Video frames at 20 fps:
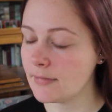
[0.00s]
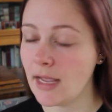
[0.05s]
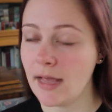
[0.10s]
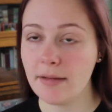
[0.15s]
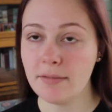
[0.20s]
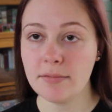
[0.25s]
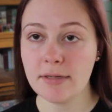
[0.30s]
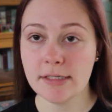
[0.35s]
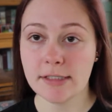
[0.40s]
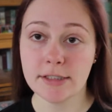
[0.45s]

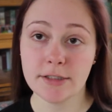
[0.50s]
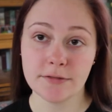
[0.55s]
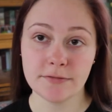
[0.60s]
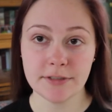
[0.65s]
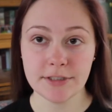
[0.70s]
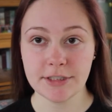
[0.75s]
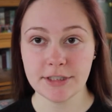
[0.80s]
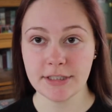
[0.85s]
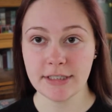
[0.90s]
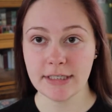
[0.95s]
I was
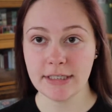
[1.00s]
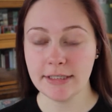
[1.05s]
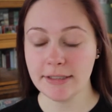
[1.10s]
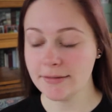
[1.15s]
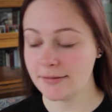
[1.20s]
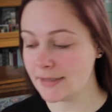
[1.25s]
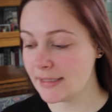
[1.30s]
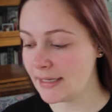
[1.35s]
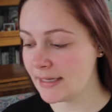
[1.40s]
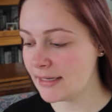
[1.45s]
originally
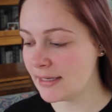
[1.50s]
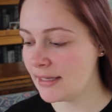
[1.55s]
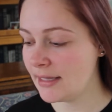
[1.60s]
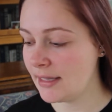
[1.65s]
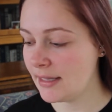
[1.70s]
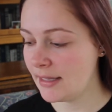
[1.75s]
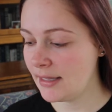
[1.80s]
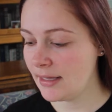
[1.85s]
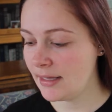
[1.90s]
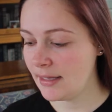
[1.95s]
using
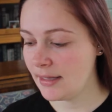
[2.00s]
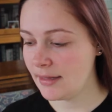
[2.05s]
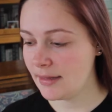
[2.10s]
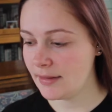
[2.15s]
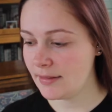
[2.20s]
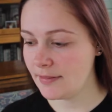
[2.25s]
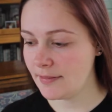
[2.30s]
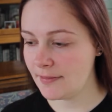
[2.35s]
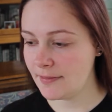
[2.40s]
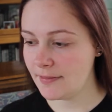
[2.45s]

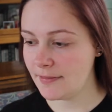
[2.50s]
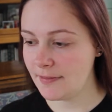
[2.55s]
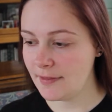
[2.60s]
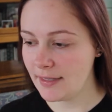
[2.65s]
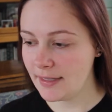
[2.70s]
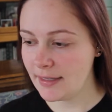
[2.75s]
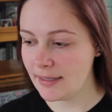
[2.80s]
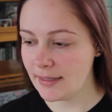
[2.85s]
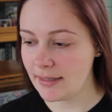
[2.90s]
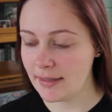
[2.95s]

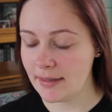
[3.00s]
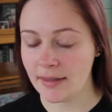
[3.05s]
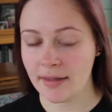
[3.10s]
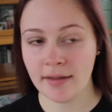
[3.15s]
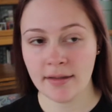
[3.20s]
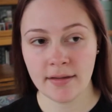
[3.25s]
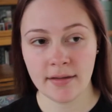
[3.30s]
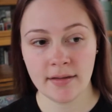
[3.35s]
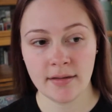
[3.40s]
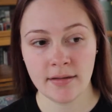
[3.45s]
the
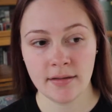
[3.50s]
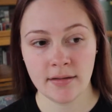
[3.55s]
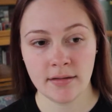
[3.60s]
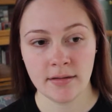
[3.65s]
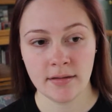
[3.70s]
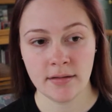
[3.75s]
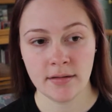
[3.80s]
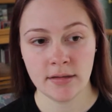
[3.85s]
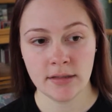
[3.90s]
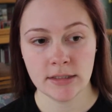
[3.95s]

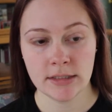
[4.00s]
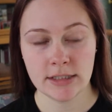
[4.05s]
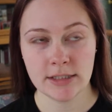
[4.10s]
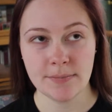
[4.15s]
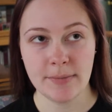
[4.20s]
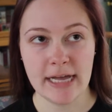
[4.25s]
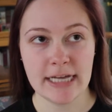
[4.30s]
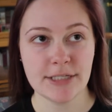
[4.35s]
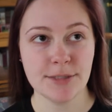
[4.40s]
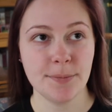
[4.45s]

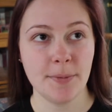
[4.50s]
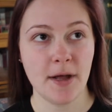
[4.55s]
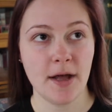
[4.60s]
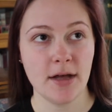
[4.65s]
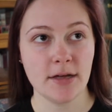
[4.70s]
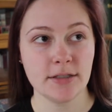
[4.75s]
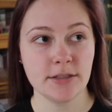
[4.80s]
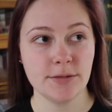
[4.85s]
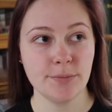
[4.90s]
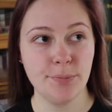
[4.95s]

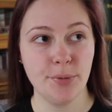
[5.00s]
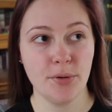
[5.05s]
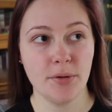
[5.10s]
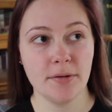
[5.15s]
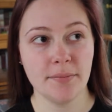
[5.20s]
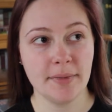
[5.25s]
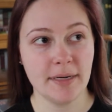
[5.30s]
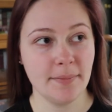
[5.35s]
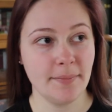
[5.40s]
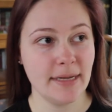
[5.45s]
Smashbox
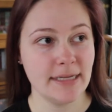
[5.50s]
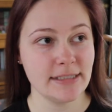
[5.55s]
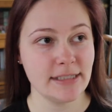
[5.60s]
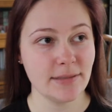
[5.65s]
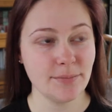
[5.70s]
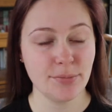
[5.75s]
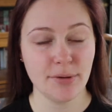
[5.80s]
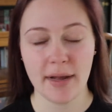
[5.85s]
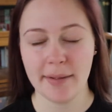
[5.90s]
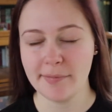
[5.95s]
Pore
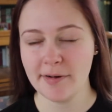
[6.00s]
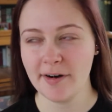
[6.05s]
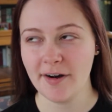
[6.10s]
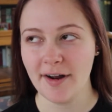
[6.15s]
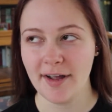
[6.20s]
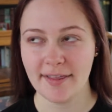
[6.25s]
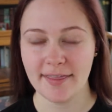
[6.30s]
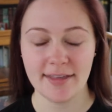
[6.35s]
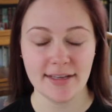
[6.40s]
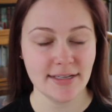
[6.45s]
Minimizing Primer.
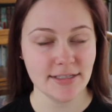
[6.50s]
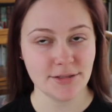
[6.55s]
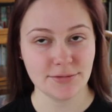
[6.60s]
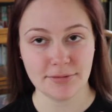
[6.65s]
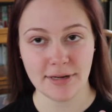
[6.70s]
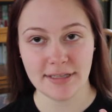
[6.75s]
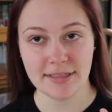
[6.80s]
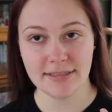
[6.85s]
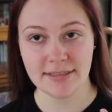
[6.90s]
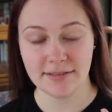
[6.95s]
I think it's
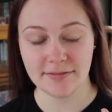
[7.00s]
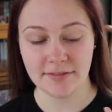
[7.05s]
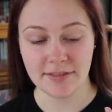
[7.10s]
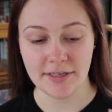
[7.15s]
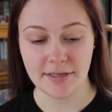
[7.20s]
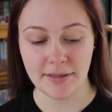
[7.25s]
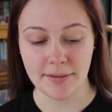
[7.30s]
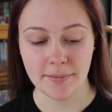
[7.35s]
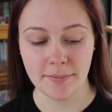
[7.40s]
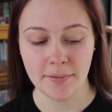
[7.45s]
relatively
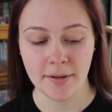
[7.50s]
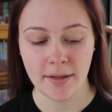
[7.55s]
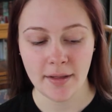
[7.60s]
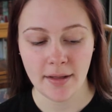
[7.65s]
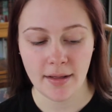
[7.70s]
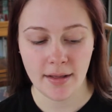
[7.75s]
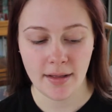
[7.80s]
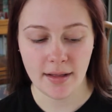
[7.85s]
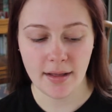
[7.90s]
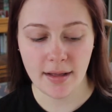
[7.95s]
new,
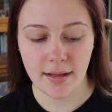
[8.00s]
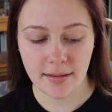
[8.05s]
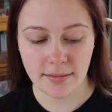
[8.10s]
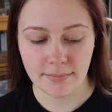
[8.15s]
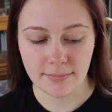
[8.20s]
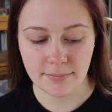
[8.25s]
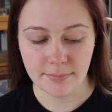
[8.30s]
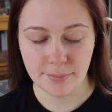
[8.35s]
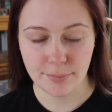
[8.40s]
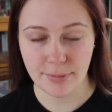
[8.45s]

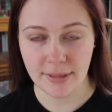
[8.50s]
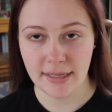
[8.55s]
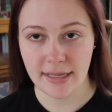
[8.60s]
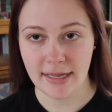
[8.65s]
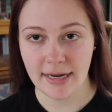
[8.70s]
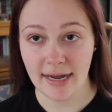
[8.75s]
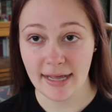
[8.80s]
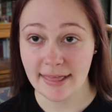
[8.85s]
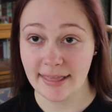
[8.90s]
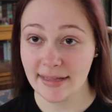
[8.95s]

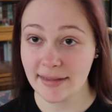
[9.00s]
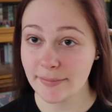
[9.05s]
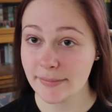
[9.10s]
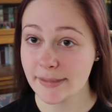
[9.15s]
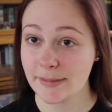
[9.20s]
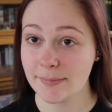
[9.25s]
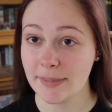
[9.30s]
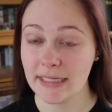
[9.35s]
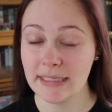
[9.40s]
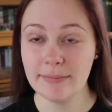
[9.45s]
but I think it
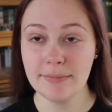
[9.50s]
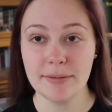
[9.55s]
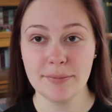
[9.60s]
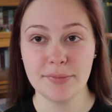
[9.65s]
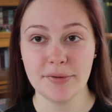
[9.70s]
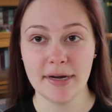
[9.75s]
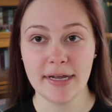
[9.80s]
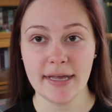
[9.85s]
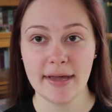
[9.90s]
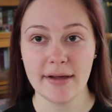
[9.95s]
was making me
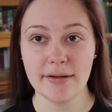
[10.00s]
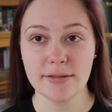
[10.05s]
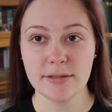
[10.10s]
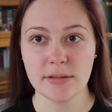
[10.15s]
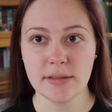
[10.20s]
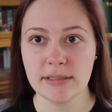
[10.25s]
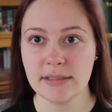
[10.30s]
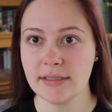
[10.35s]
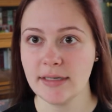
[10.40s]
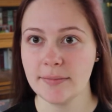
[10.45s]
break out,
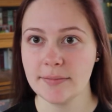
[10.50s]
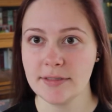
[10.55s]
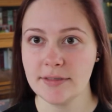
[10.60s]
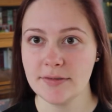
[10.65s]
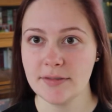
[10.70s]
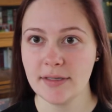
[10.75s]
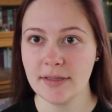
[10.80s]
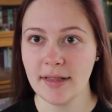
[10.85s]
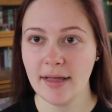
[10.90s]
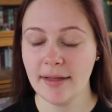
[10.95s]
so I stopped
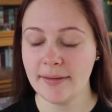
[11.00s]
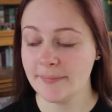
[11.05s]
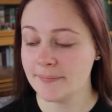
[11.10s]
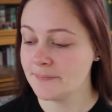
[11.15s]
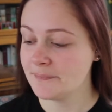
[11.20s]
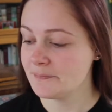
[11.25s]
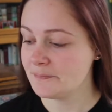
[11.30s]
using that.